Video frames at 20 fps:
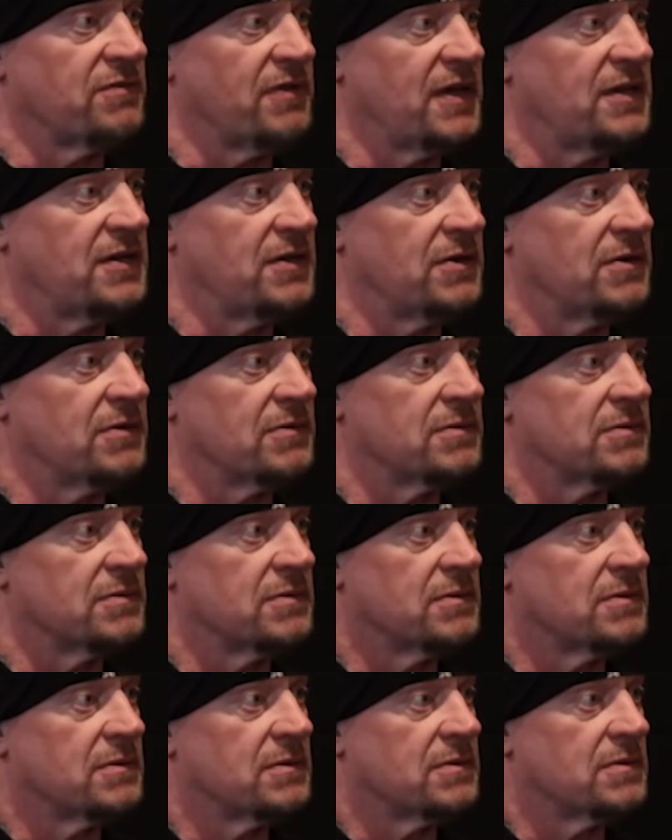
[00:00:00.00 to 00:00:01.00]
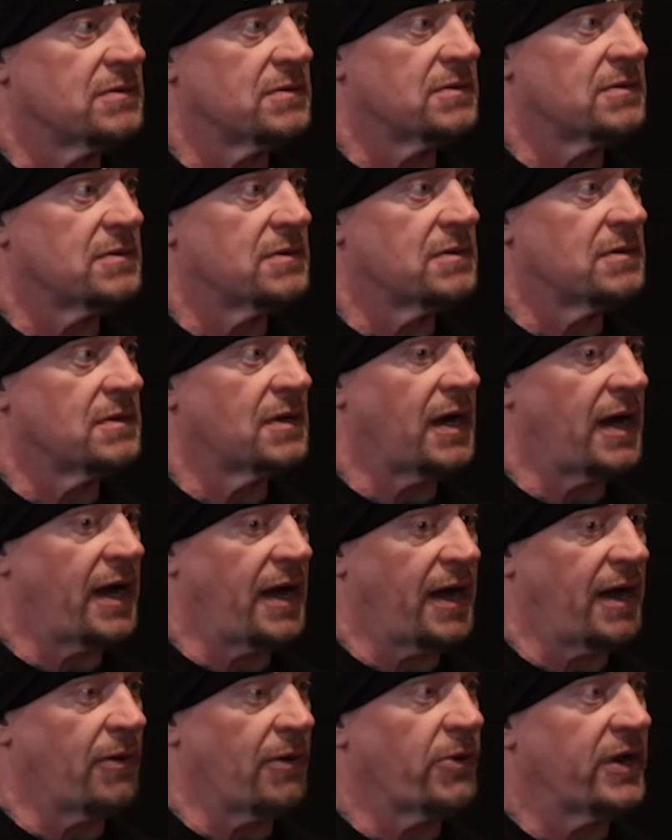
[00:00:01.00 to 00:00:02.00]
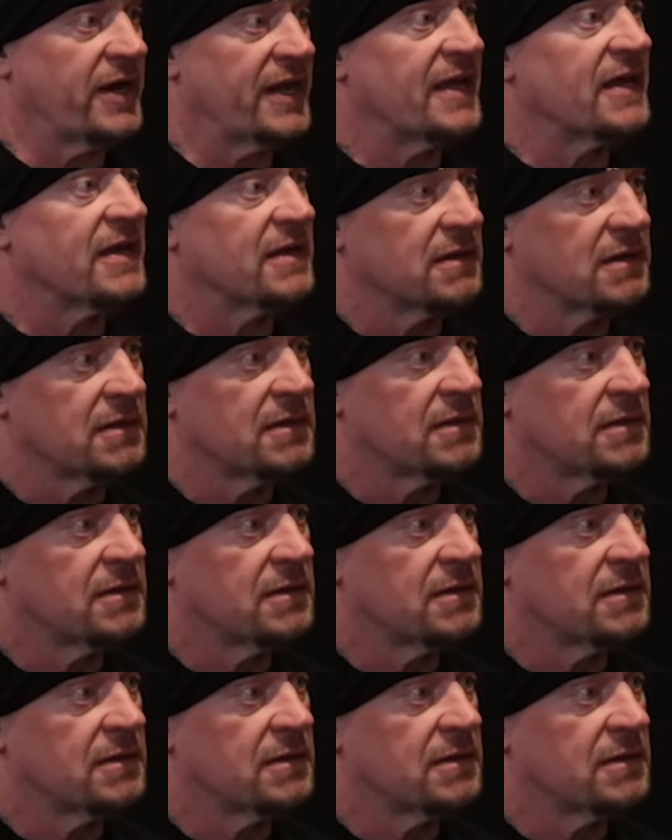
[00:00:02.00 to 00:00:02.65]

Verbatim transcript: venue, I, I went in.